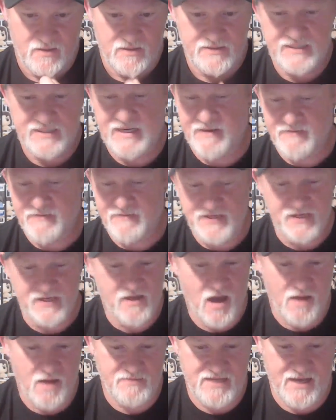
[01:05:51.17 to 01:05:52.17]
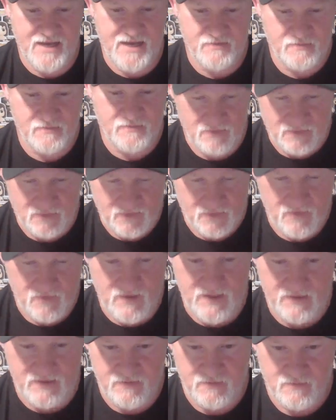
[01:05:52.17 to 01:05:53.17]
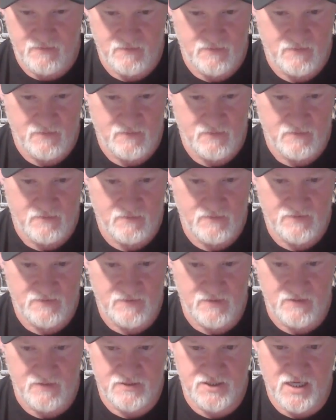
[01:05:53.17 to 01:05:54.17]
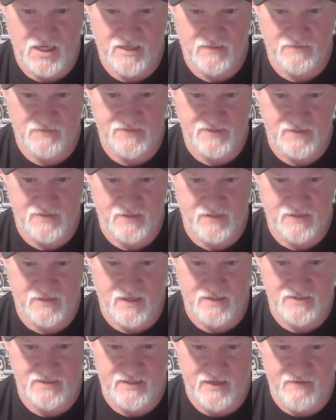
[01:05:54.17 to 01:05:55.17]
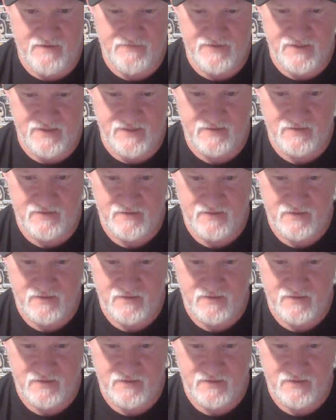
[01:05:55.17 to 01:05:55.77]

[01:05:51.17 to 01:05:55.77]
Did everything calm down, Gwen? With the shot with the gun and everything?